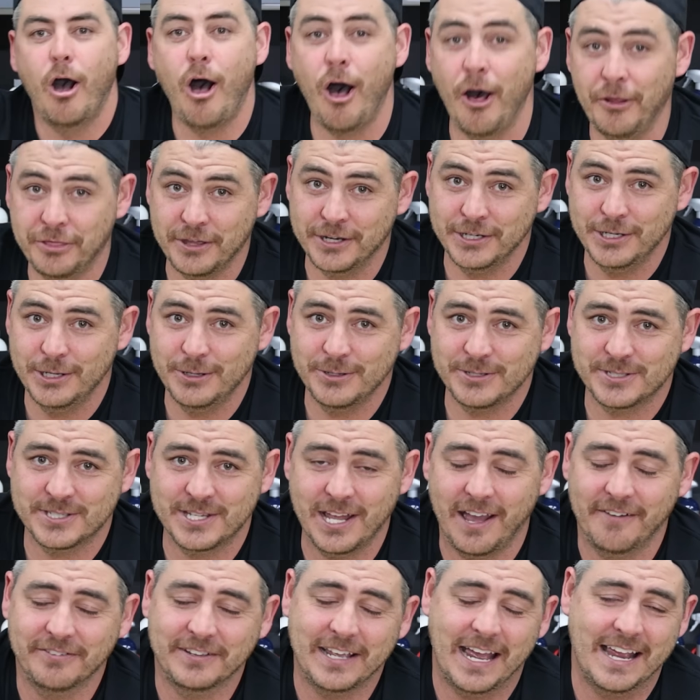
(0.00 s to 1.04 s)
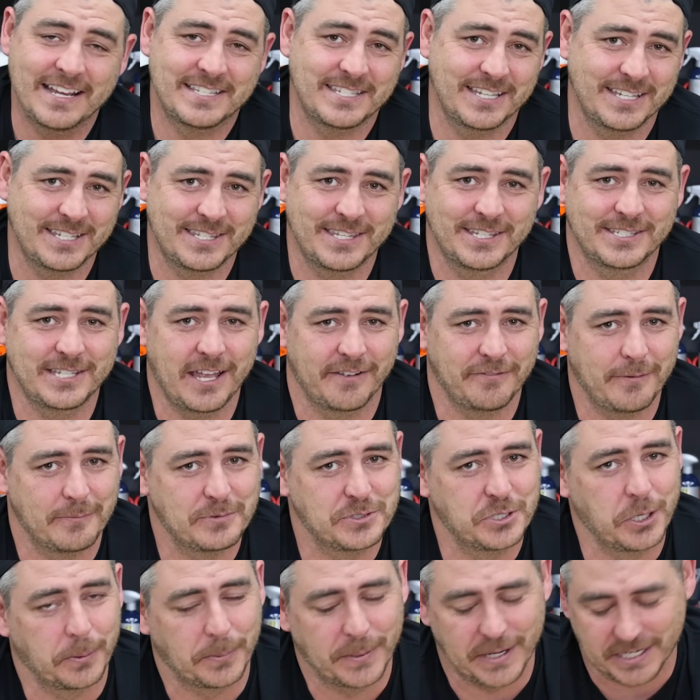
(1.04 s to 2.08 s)
all the new stuff, guys. This is the stuff I'm
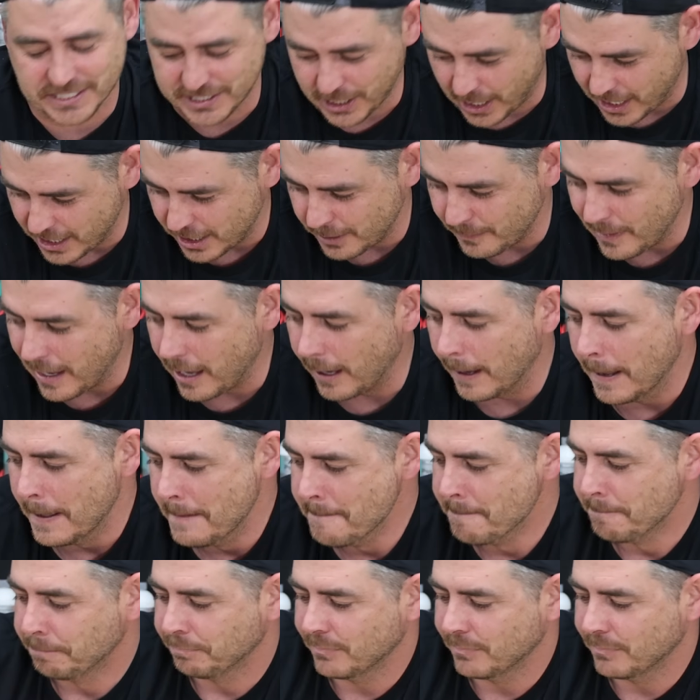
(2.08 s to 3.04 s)
super excited about.